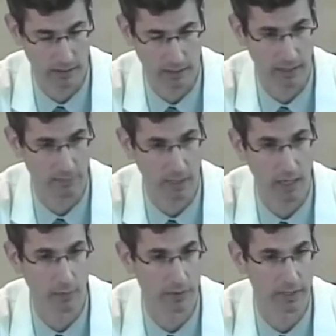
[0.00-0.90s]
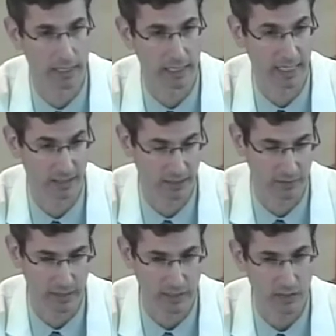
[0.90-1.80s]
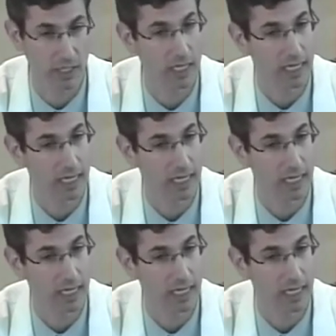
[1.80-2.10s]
getting by with their daily activities.